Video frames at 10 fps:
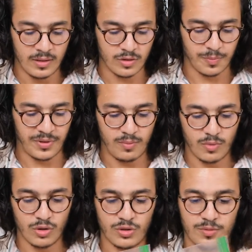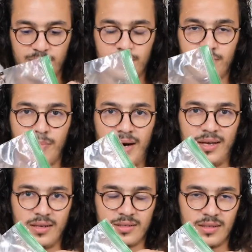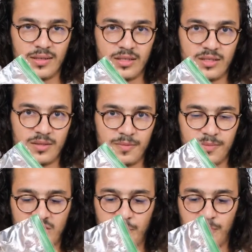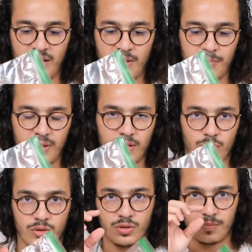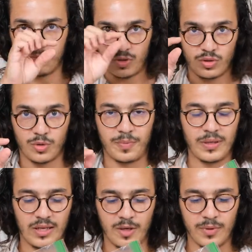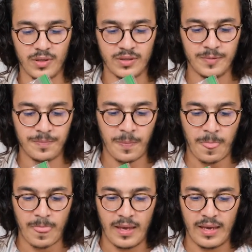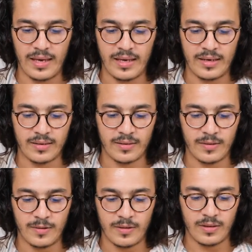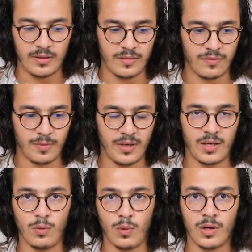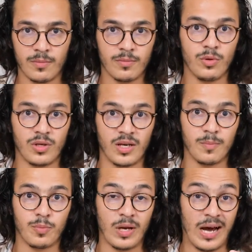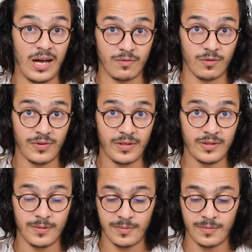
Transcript: So peat moss, mine is in this Ziploc, but yours should be labeled. And if you're making one, you can put half of it.